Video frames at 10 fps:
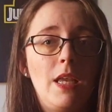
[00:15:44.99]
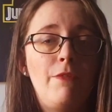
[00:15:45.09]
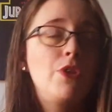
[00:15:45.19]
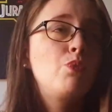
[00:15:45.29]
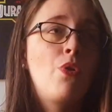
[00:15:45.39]

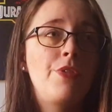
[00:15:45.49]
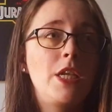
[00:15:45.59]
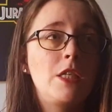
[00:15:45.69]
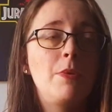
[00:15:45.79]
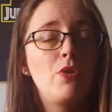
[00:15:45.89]
If there's one
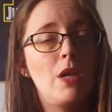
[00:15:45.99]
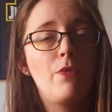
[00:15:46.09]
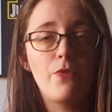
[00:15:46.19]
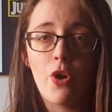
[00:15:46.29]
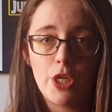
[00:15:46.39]
thing to be
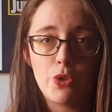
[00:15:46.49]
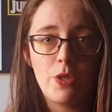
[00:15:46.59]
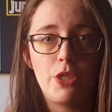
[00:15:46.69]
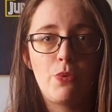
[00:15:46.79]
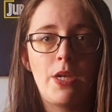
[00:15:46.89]
grateful for in
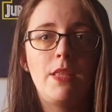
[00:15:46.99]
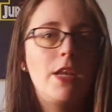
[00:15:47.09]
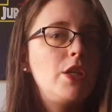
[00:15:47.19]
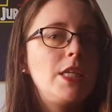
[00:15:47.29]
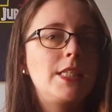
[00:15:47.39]
2020,
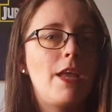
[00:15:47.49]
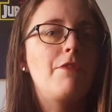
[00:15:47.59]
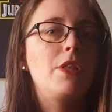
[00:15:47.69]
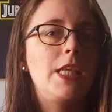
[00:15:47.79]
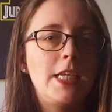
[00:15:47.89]
then he's
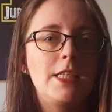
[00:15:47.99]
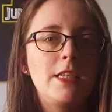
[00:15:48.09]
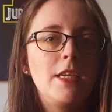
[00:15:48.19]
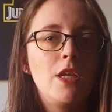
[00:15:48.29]
definitely it.